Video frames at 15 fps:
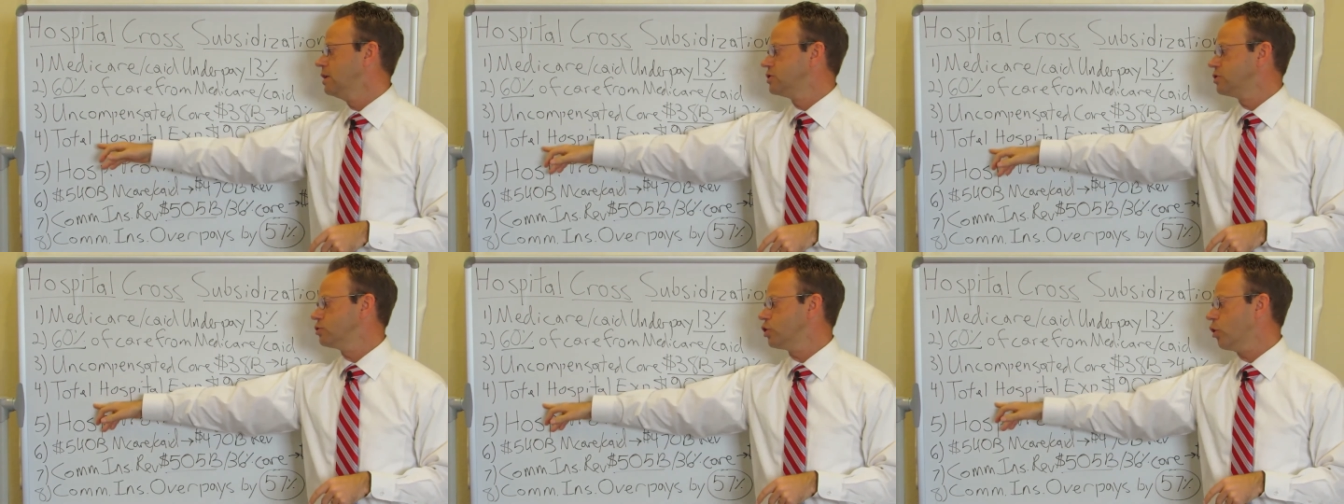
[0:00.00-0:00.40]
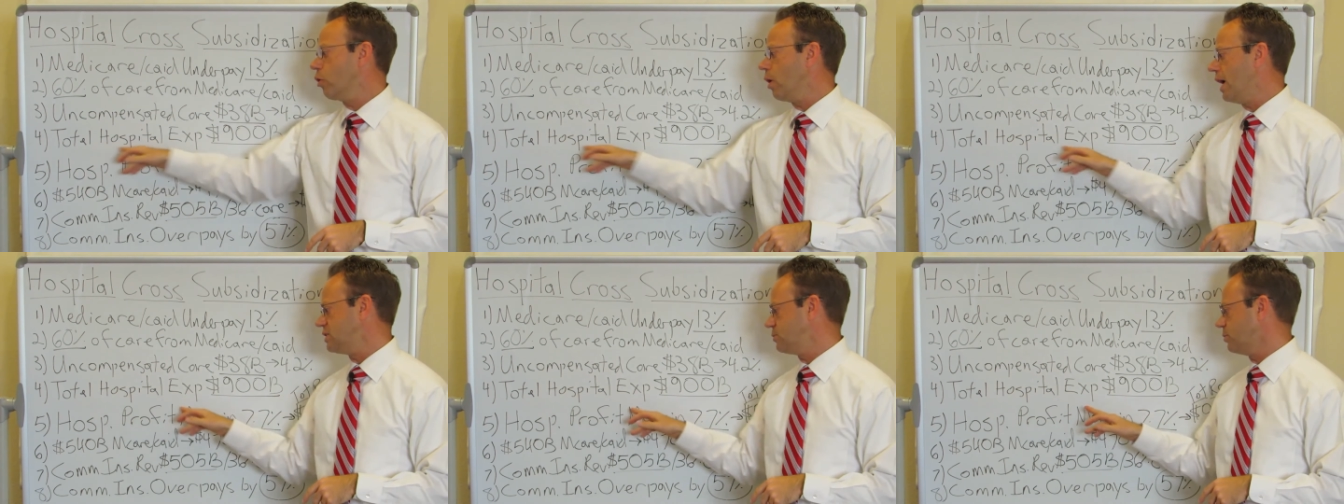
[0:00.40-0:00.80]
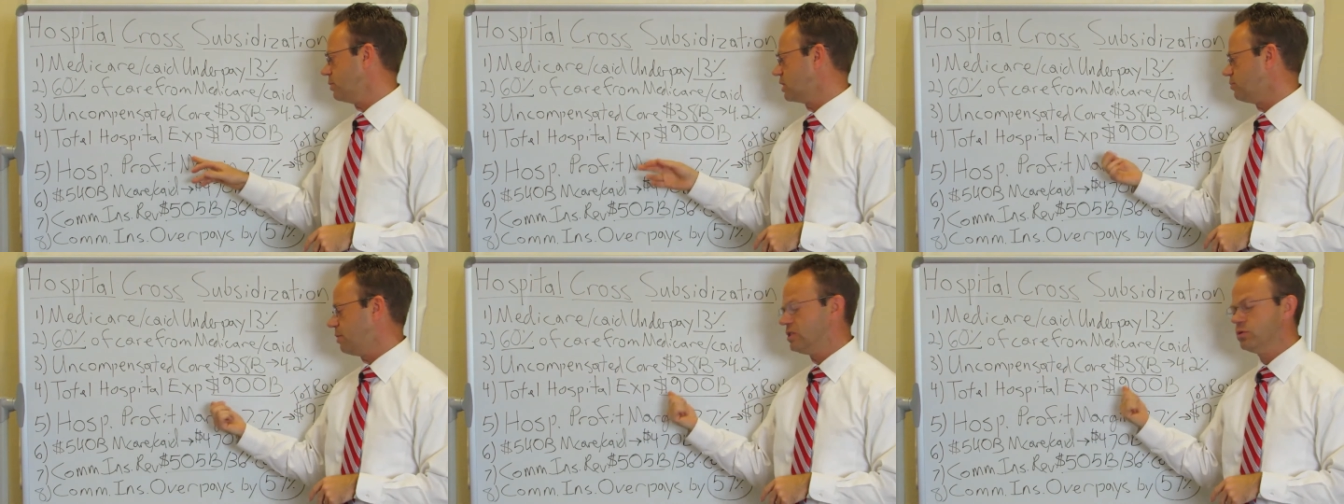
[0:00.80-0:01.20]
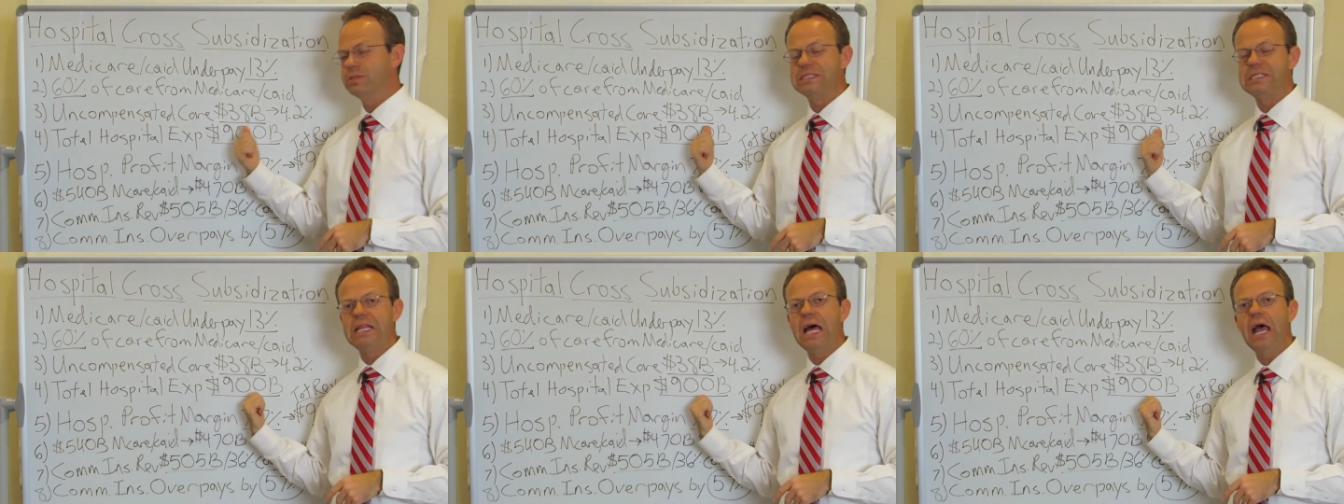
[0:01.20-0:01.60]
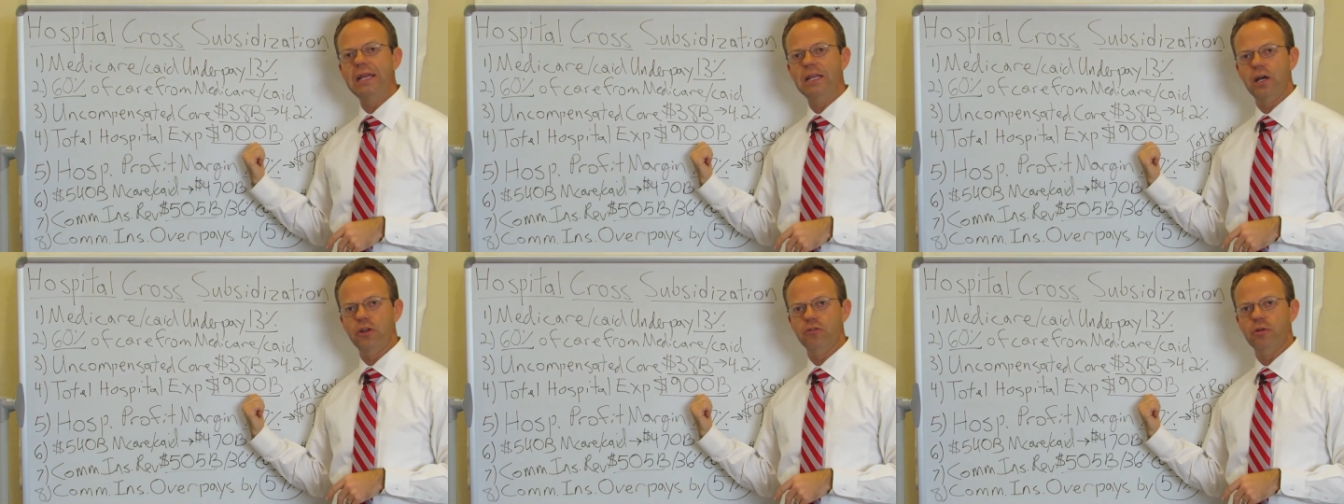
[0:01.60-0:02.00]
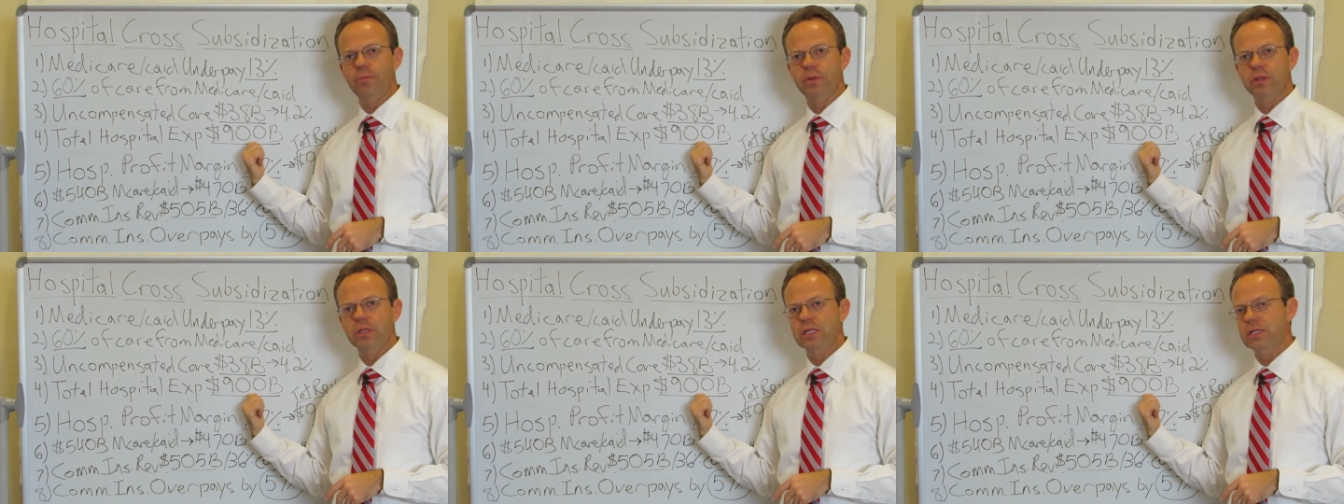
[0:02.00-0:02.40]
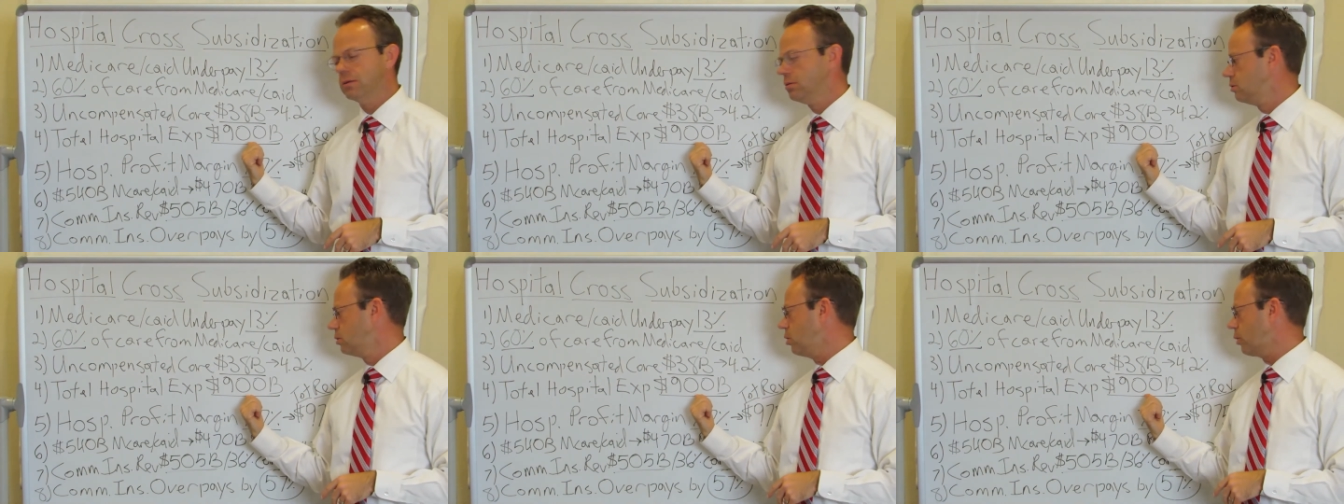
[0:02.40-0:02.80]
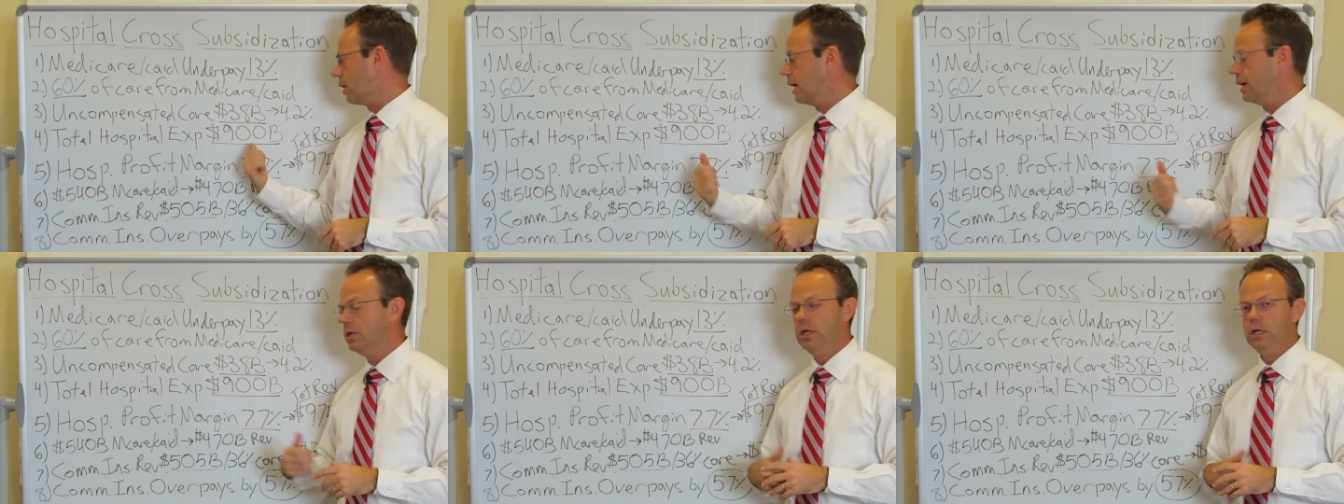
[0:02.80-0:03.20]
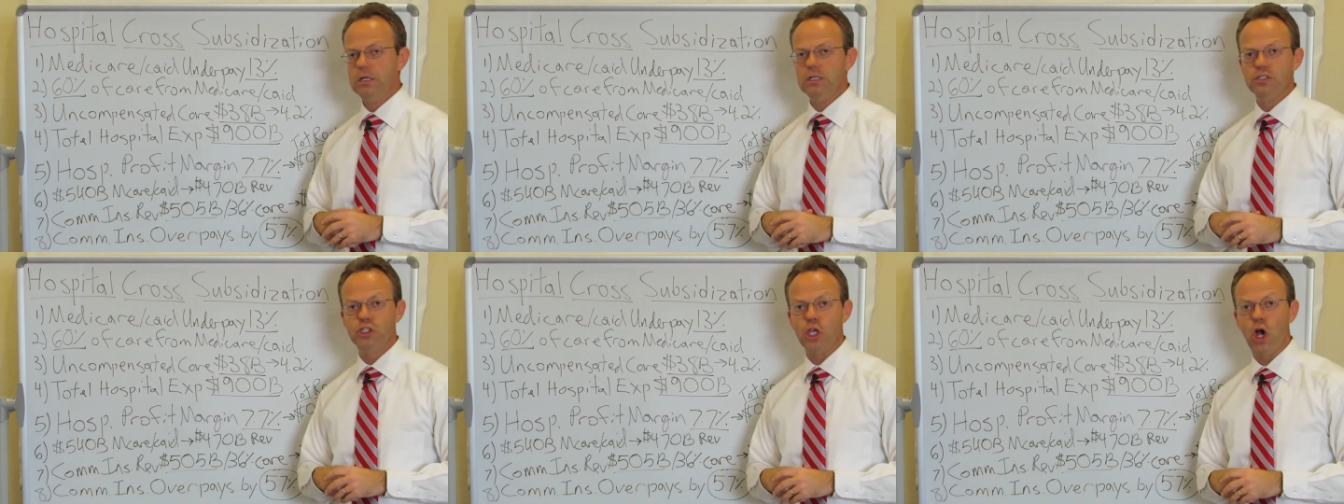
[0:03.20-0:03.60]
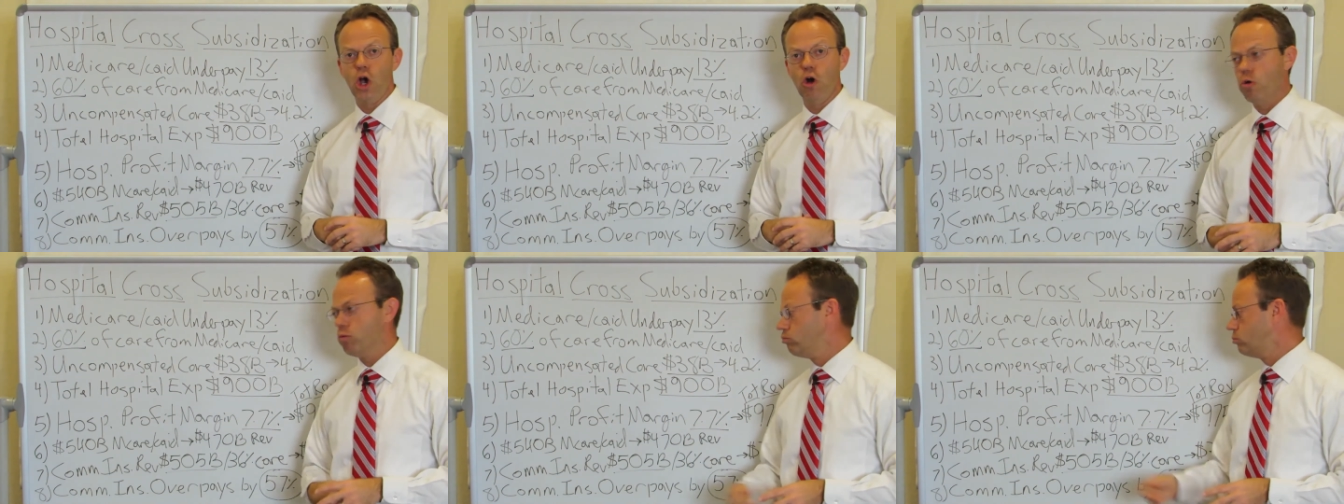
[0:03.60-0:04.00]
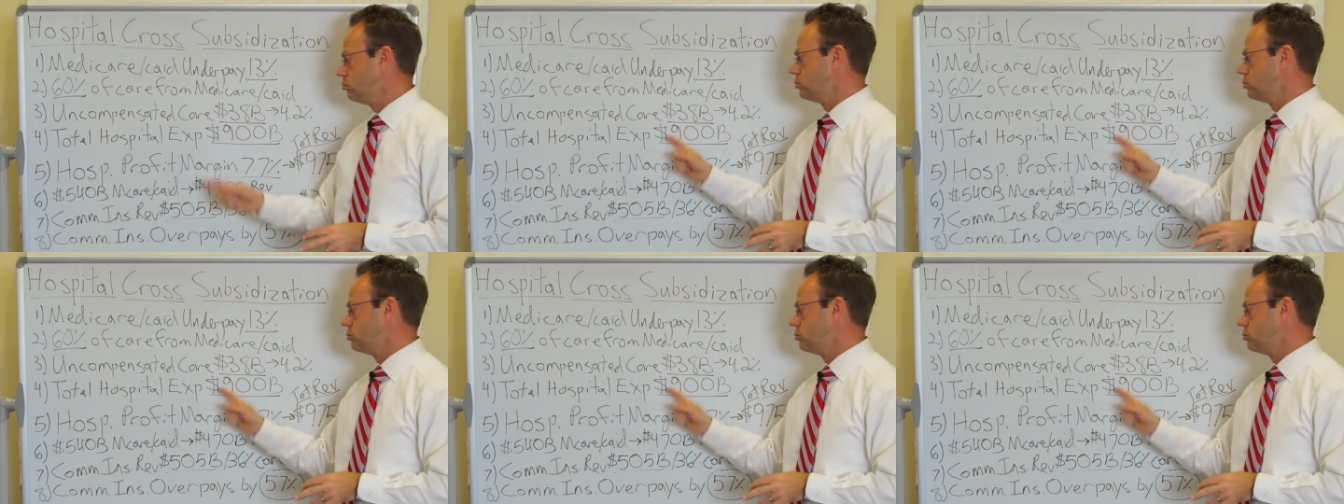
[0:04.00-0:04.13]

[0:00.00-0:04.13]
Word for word: So total hospital expense was 900 billion. Okay, so